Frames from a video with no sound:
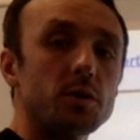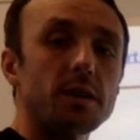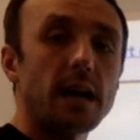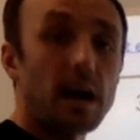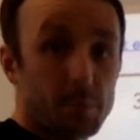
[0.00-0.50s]
to do
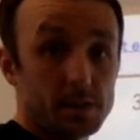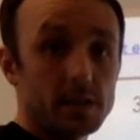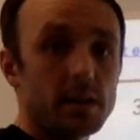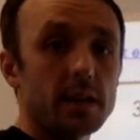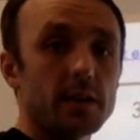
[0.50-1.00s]
the
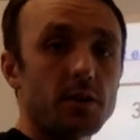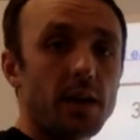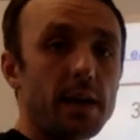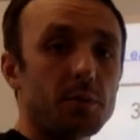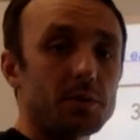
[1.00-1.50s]
opposite and convert
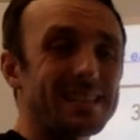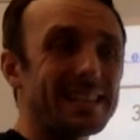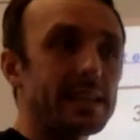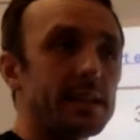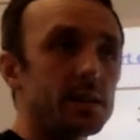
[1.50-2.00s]
a
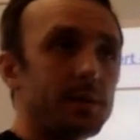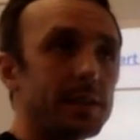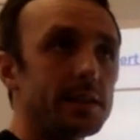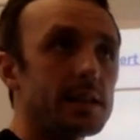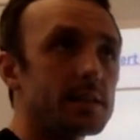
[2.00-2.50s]
percent into a
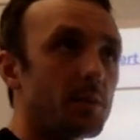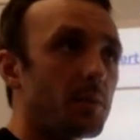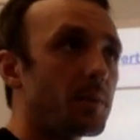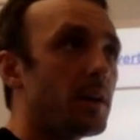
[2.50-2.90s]
decimal.